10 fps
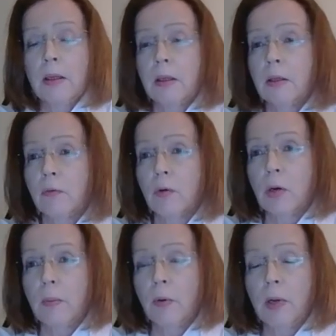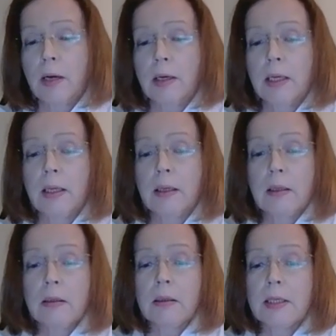The vocabulary
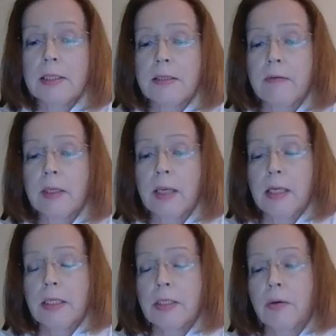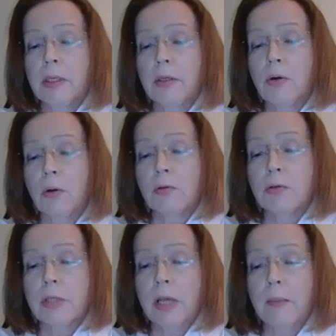classification and
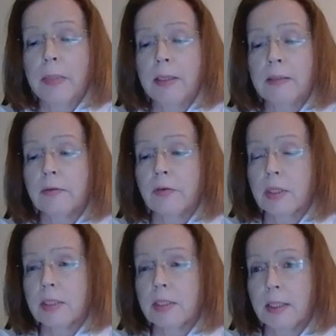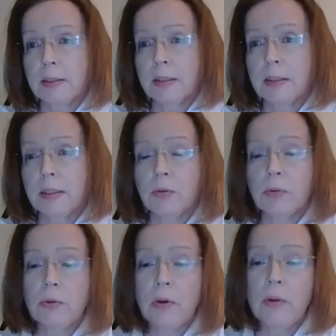roles have been translated
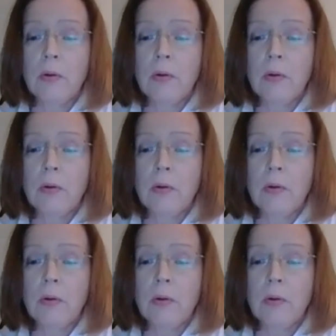into